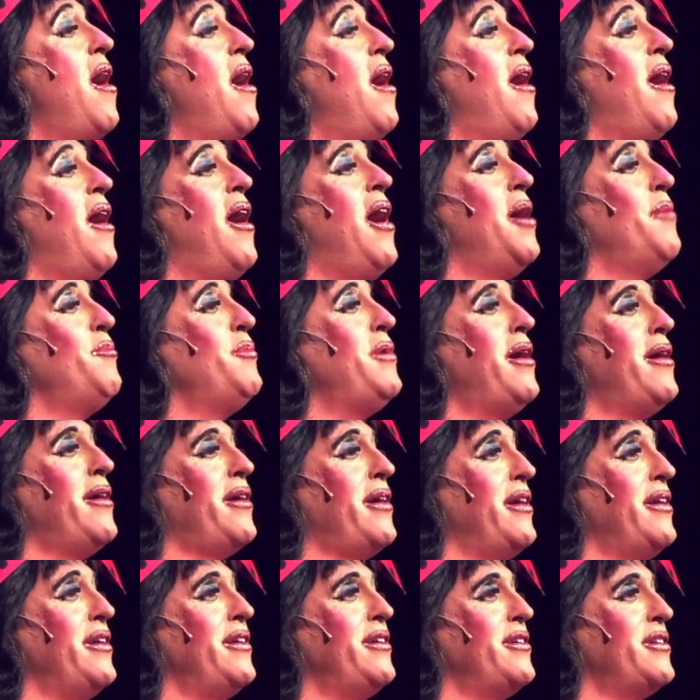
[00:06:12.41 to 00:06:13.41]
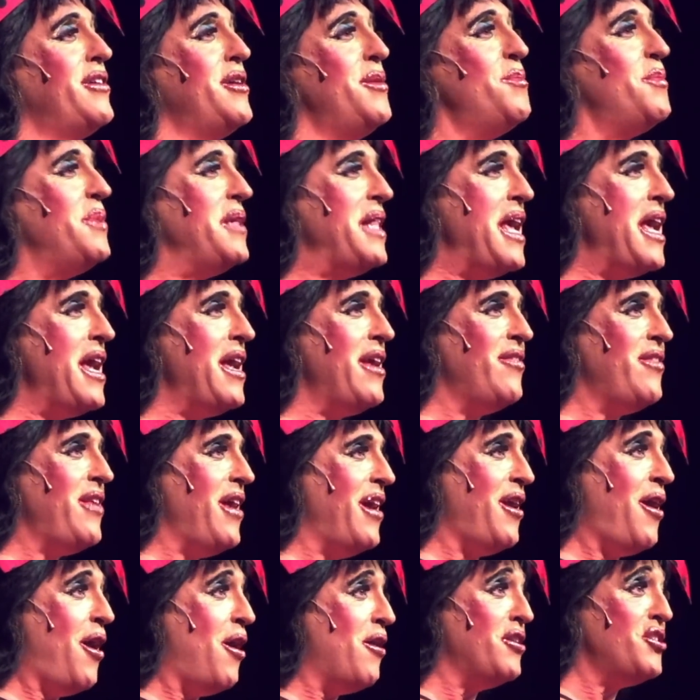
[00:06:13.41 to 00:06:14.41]
I'm not going to complain that
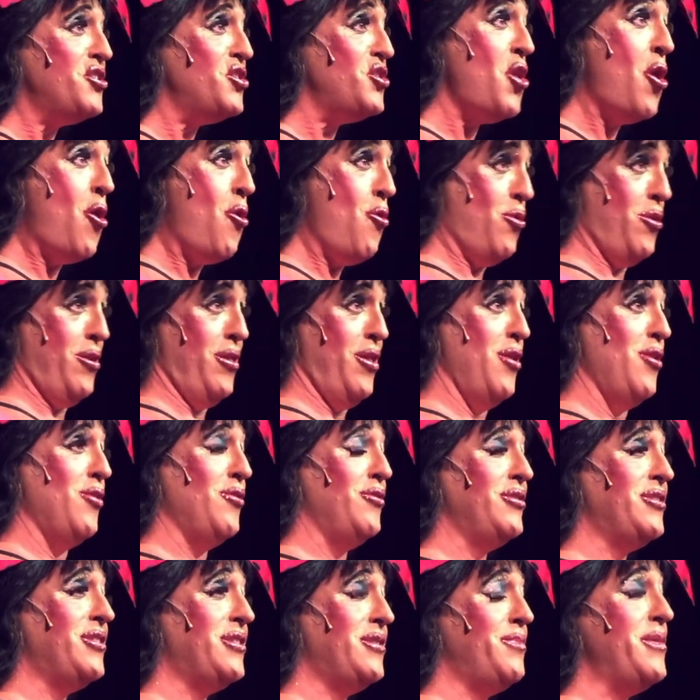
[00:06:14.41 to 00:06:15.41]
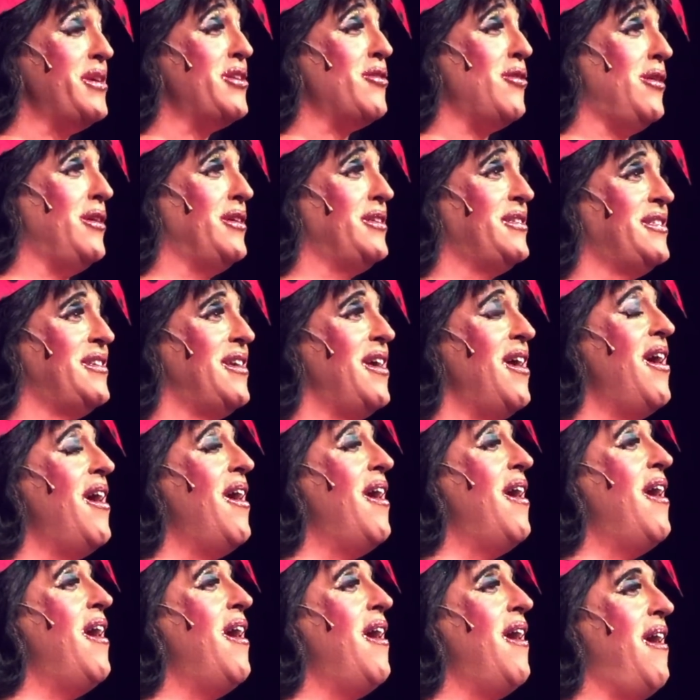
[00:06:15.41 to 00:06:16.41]
our show closed because
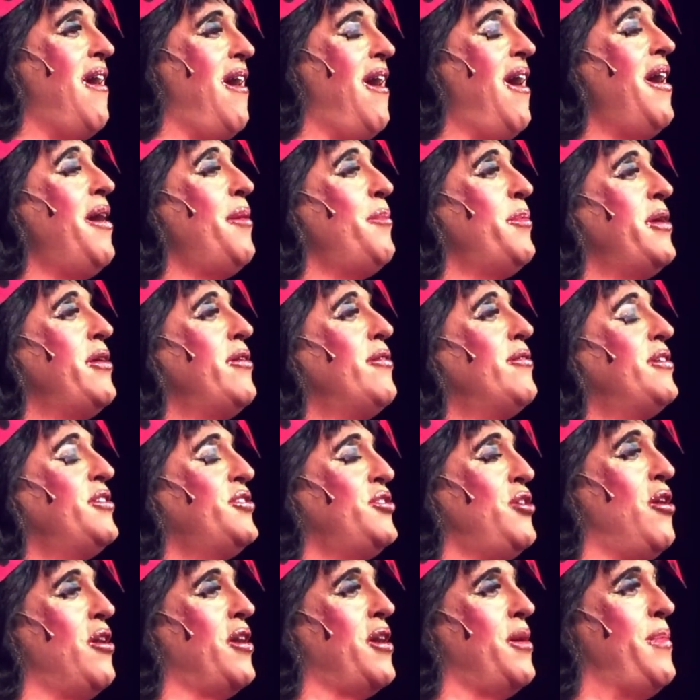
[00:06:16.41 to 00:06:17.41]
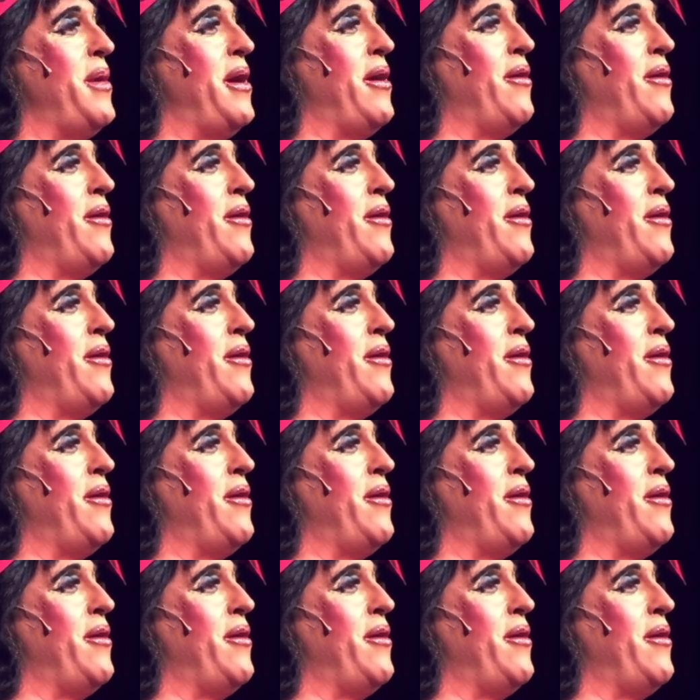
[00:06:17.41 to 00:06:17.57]
I'm here to talk about